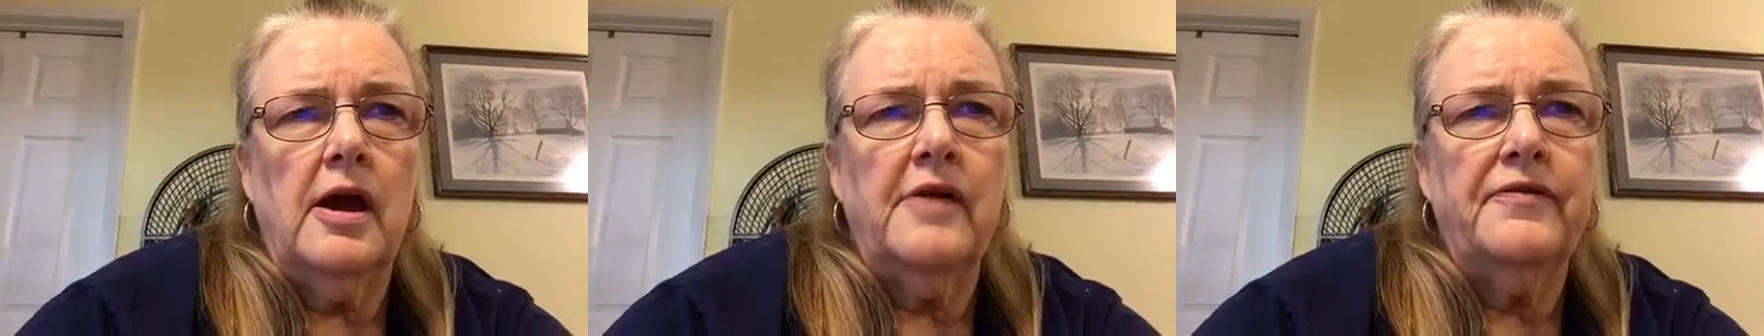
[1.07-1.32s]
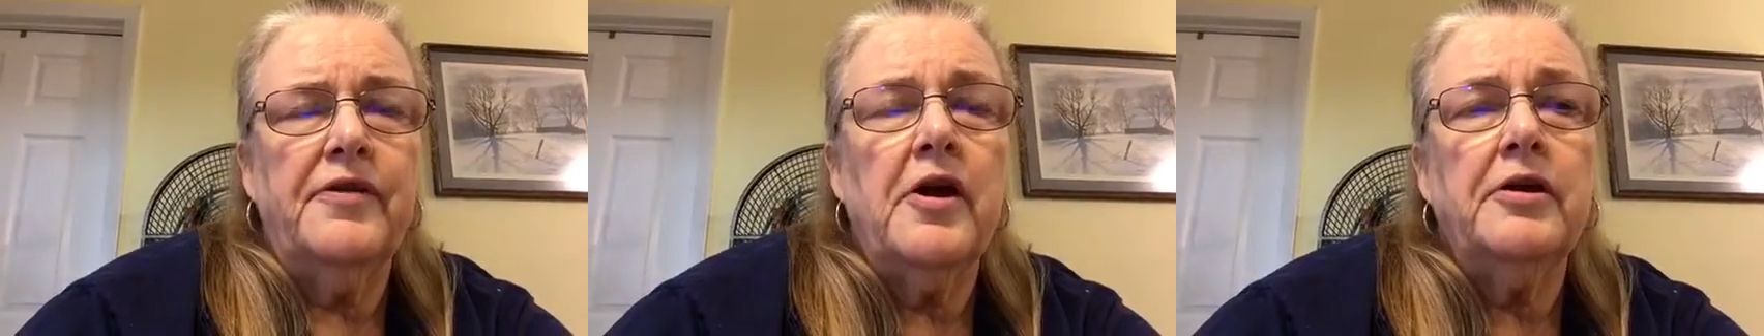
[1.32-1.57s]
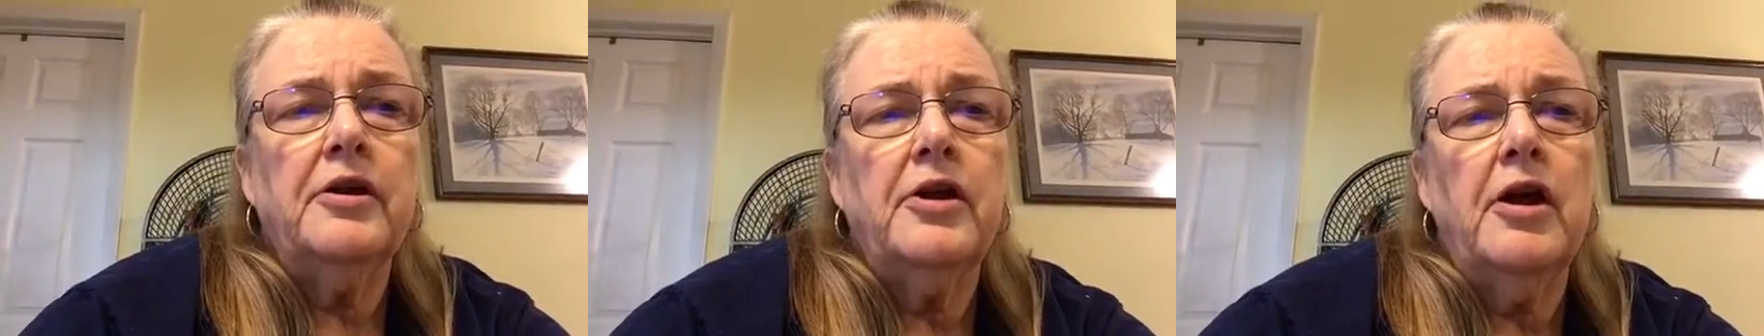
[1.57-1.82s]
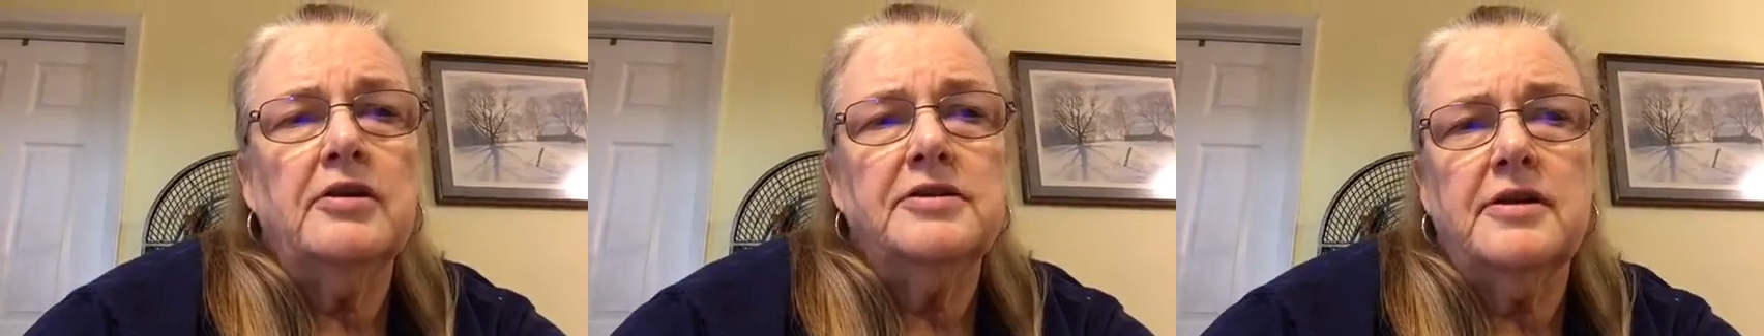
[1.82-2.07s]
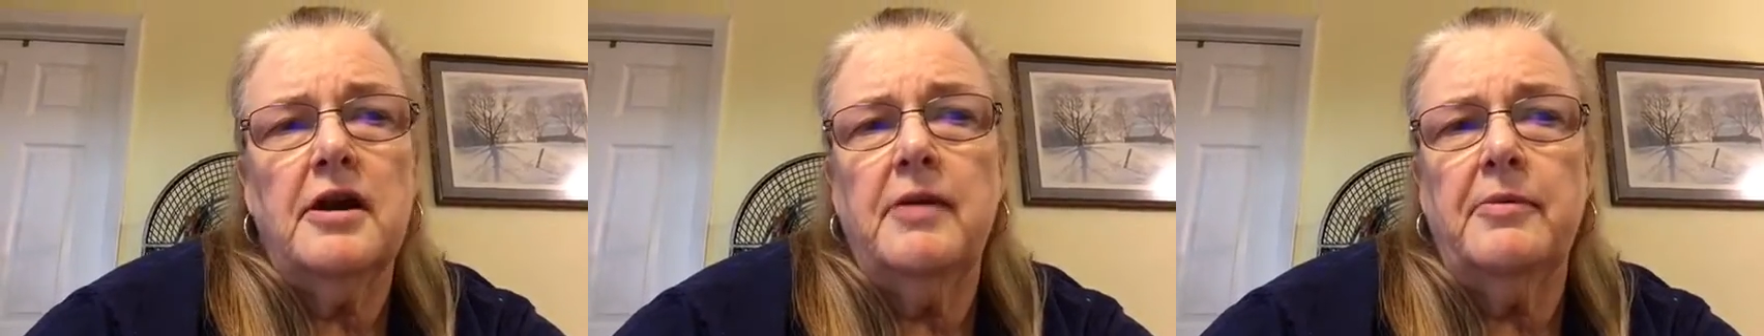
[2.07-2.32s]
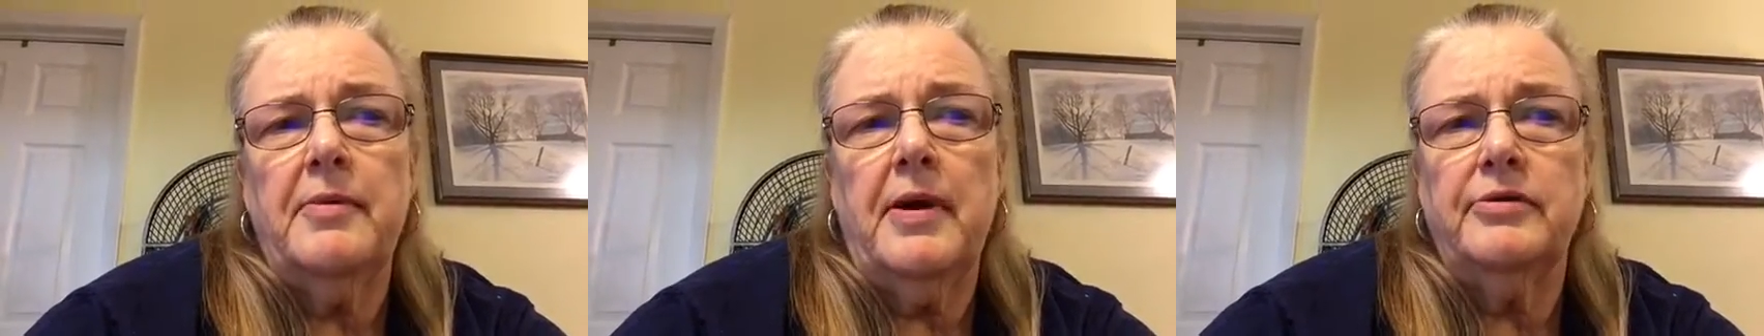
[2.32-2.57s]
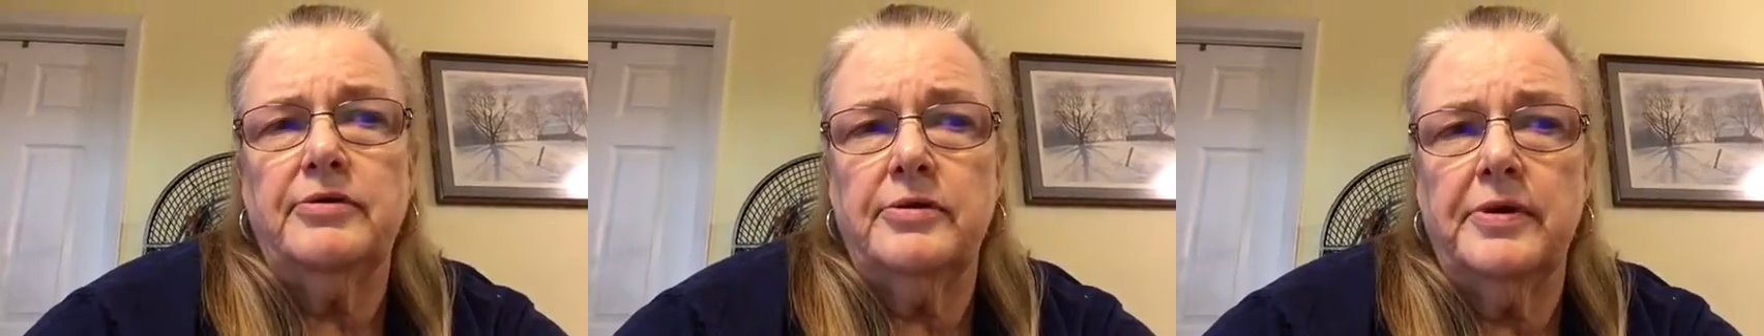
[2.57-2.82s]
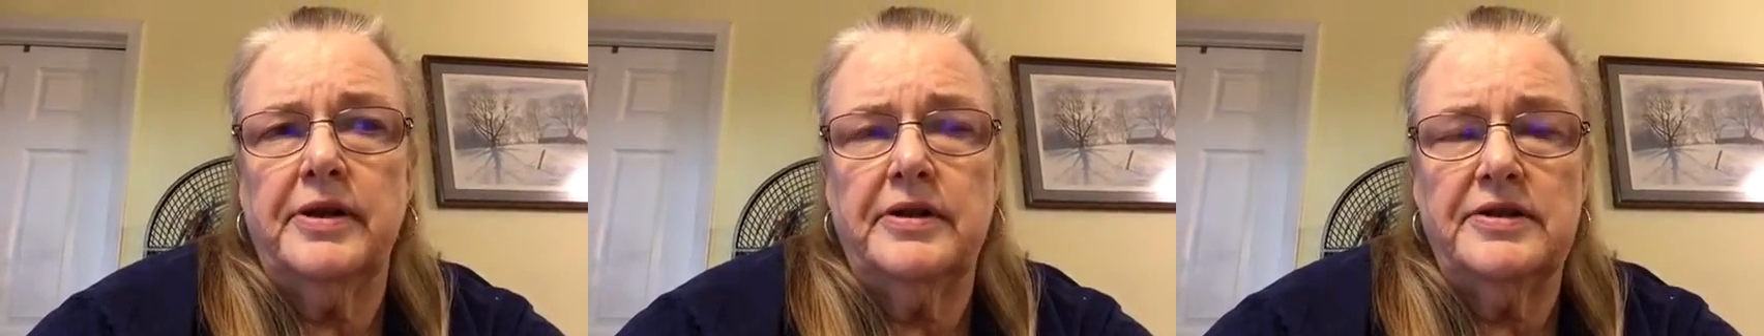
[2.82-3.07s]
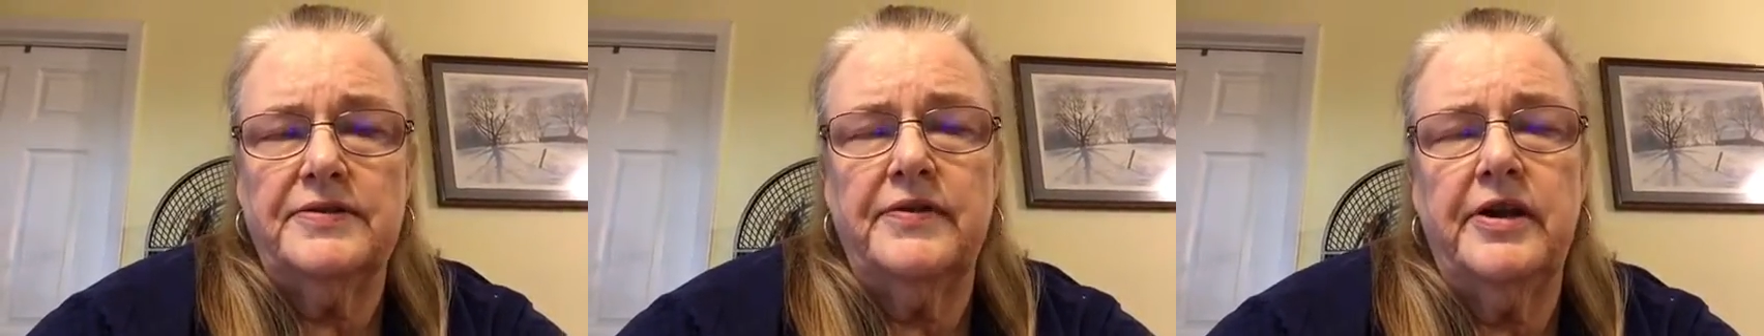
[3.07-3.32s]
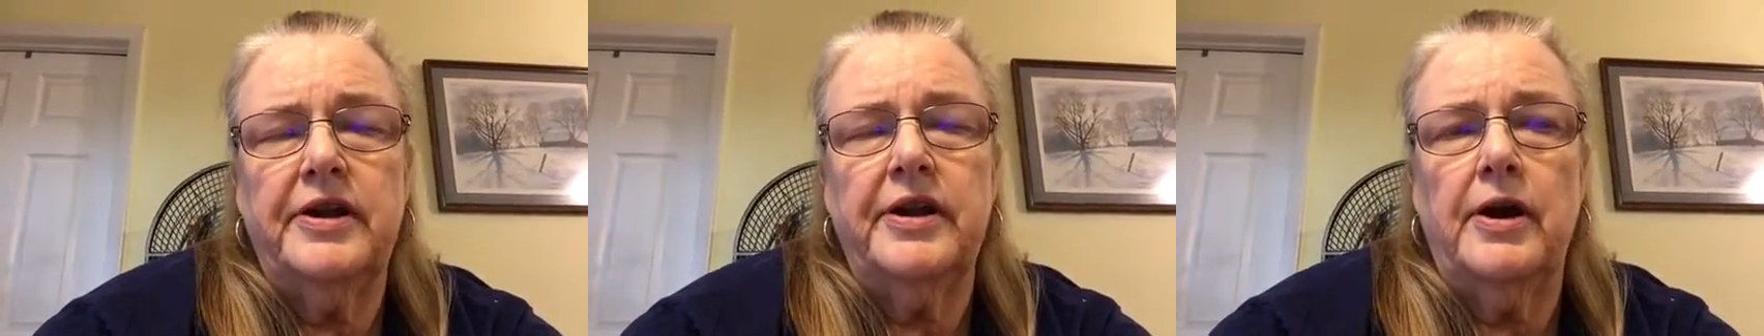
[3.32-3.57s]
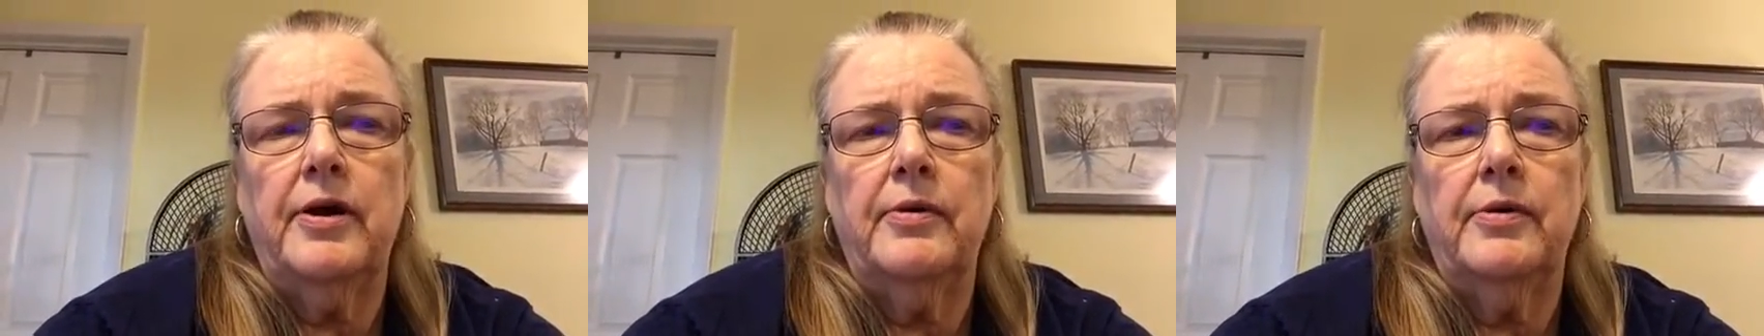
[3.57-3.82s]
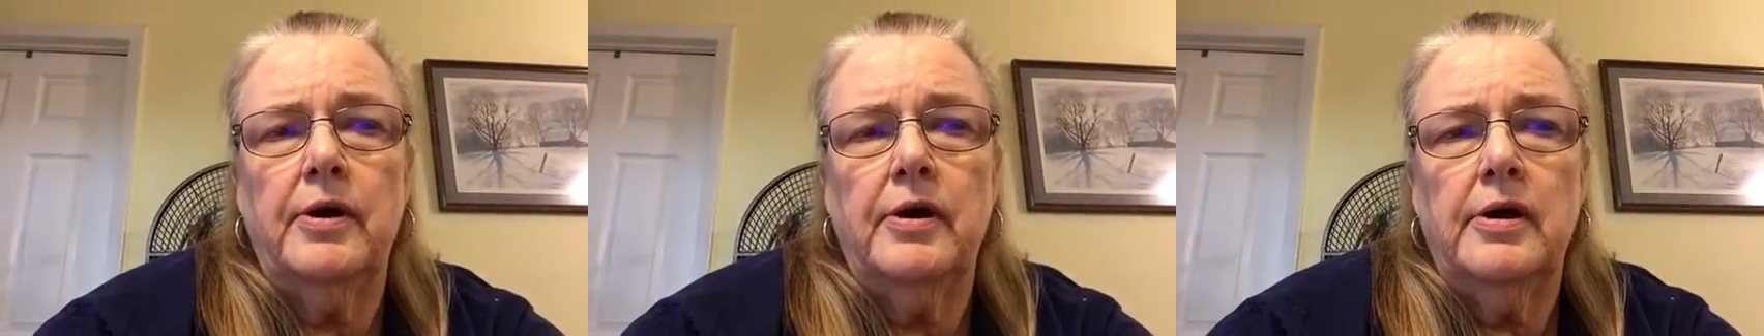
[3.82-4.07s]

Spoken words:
I've thought a long time about doing this video.